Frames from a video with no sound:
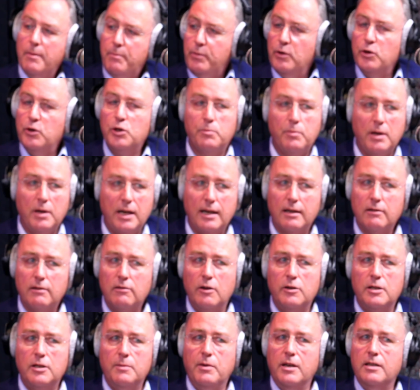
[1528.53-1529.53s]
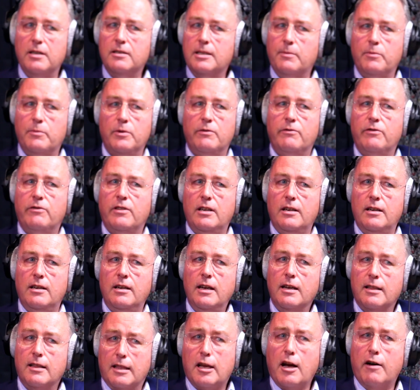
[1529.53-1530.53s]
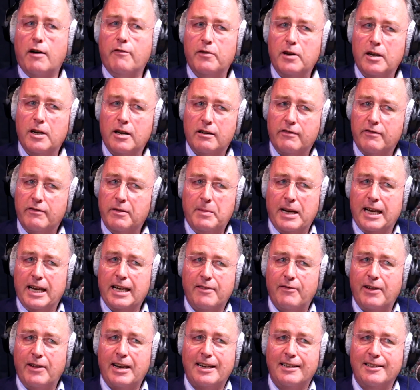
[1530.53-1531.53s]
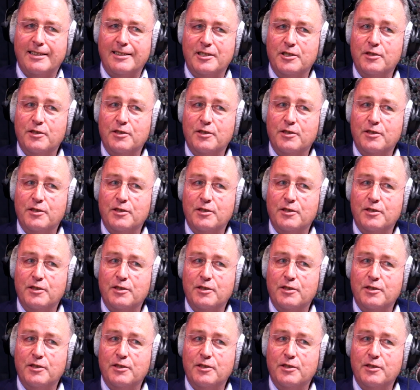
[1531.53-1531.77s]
pushback round about some of the governor of the Bank of England's